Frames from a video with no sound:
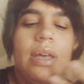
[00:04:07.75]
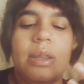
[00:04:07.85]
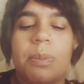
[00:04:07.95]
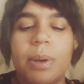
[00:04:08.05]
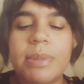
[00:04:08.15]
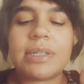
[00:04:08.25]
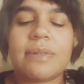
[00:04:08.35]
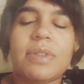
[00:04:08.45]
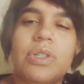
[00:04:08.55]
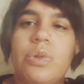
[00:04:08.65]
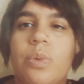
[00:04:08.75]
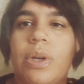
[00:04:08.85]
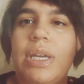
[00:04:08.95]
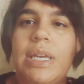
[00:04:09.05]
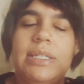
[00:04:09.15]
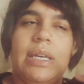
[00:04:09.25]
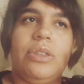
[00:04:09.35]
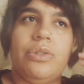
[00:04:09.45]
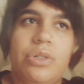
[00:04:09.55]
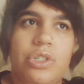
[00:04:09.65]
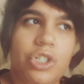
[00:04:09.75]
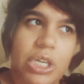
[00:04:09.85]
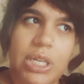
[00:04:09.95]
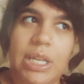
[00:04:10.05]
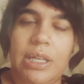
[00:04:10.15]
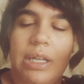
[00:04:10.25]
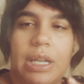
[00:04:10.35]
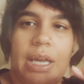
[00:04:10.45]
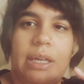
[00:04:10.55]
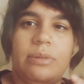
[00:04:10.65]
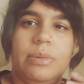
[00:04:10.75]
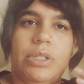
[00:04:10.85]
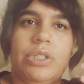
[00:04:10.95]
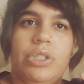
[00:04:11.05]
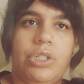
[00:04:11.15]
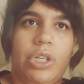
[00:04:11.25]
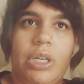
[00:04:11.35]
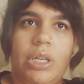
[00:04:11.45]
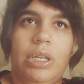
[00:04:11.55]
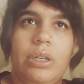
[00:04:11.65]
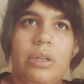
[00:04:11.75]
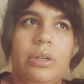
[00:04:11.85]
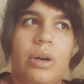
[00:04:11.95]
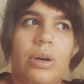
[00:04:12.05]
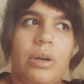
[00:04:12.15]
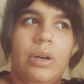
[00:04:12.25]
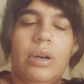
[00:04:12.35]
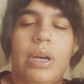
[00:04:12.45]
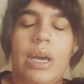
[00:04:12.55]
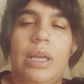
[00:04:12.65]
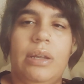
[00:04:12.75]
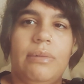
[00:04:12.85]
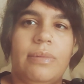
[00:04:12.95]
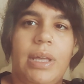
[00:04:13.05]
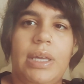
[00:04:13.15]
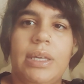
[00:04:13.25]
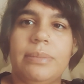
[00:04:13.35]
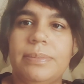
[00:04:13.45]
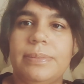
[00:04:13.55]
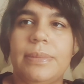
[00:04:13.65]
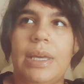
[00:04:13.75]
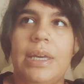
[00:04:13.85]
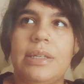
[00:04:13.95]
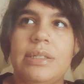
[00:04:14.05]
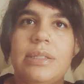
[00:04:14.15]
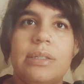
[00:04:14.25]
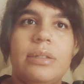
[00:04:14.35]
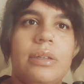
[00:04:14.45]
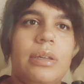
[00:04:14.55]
the premise of the story is that there's Jin and Clay, which the Jin are kind of, like, I guess,